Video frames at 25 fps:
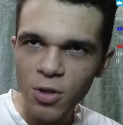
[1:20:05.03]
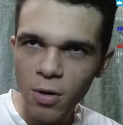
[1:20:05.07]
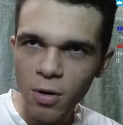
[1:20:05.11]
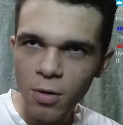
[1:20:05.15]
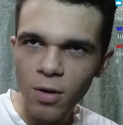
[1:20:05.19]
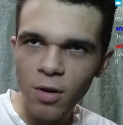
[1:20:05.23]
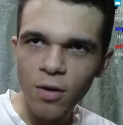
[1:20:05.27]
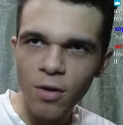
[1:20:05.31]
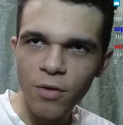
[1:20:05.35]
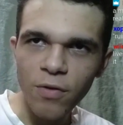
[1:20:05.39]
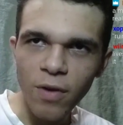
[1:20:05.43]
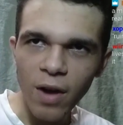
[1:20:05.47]
to
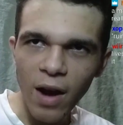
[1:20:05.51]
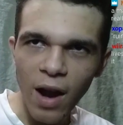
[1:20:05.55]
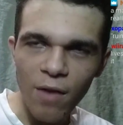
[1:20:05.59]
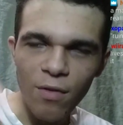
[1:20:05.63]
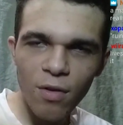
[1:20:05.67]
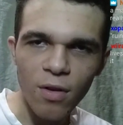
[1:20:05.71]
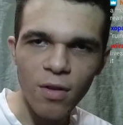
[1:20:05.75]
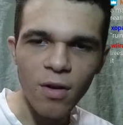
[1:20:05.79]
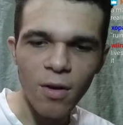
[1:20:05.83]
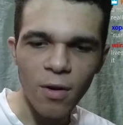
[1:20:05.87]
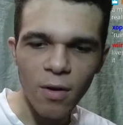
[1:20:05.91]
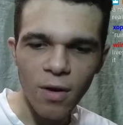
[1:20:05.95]
clarify
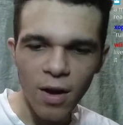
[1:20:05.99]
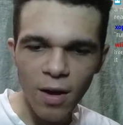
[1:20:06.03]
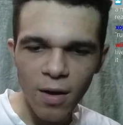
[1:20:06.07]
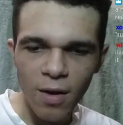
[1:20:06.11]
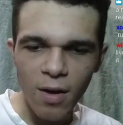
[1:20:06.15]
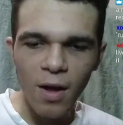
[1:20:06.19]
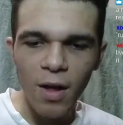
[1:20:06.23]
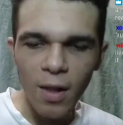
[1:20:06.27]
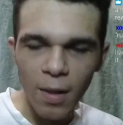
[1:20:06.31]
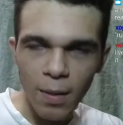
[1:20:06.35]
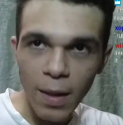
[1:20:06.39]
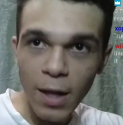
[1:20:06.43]
everything,
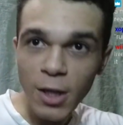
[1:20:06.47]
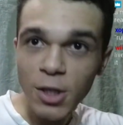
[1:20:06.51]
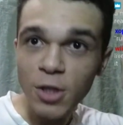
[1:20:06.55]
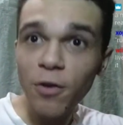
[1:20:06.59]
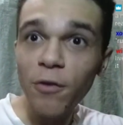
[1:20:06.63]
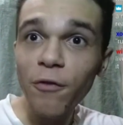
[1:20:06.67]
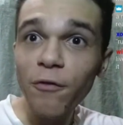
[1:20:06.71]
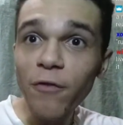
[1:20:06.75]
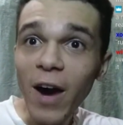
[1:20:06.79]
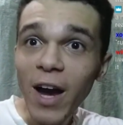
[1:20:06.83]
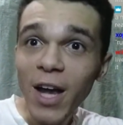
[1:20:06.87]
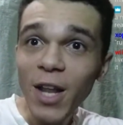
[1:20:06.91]
okay? Let's
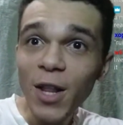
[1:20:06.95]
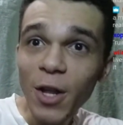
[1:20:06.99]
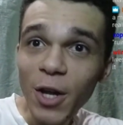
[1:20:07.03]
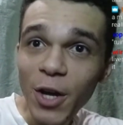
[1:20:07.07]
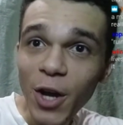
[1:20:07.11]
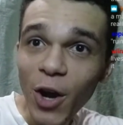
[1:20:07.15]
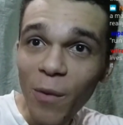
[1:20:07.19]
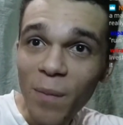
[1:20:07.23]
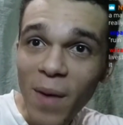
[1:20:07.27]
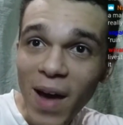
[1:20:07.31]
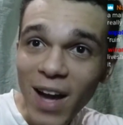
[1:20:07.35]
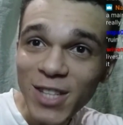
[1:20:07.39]
finally
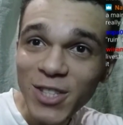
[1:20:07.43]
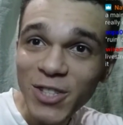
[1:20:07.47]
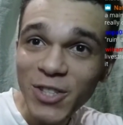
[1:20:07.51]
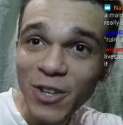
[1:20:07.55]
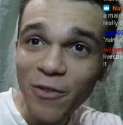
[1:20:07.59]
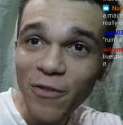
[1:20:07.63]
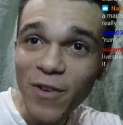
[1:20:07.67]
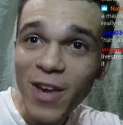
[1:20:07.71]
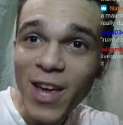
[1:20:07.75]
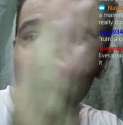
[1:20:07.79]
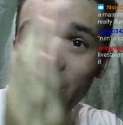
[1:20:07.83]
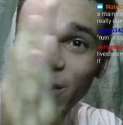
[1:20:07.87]
go back to
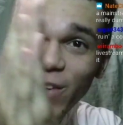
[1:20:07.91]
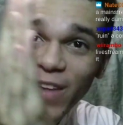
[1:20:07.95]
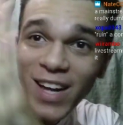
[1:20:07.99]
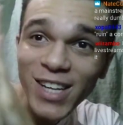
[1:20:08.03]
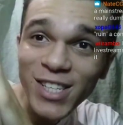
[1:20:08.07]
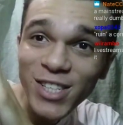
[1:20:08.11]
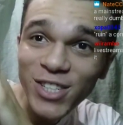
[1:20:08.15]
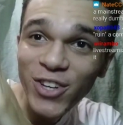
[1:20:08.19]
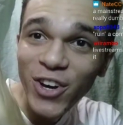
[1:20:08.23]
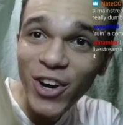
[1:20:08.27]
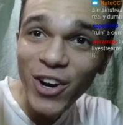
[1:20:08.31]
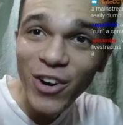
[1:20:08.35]
the video.
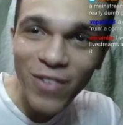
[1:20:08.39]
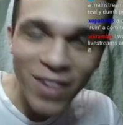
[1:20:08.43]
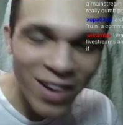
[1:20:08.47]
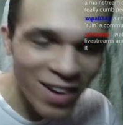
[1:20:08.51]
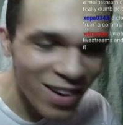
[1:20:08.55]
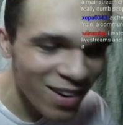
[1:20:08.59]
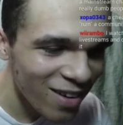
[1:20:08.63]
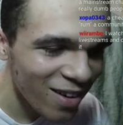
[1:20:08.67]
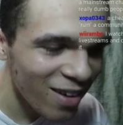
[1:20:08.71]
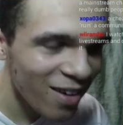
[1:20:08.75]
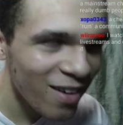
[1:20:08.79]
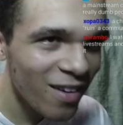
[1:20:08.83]
Let's go,
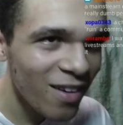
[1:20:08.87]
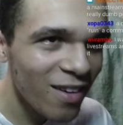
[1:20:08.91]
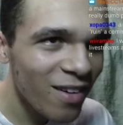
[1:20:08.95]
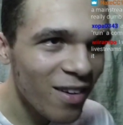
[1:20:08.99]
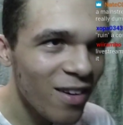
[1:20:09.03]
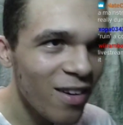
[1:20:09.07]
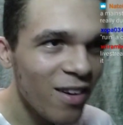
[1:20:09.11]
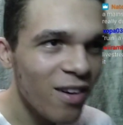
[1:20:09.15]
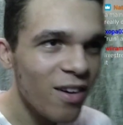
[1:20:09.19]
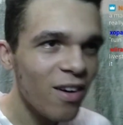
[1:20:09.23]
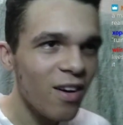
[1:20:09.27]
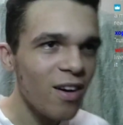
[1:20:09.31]
man.
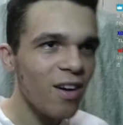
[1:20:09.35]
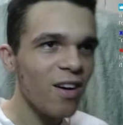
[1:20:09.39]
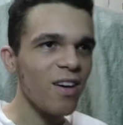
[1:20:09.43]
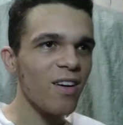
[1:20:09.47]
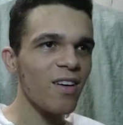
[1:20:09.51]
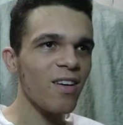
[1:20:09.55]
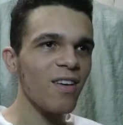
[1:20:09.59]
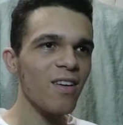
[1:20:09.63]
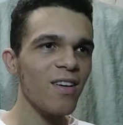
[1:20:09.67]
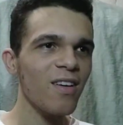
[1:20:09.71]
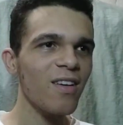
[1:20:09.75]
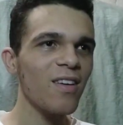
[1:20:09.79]
Oh,